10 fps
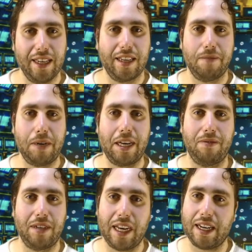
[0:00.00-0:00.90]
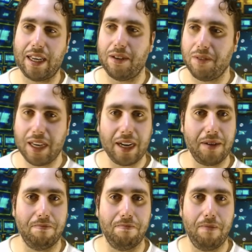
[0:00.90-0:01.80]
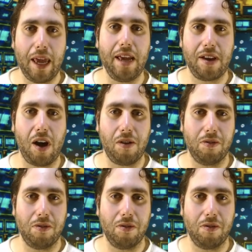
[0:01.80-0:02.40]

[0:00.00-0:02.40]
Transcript: come on, we gotta we gotta make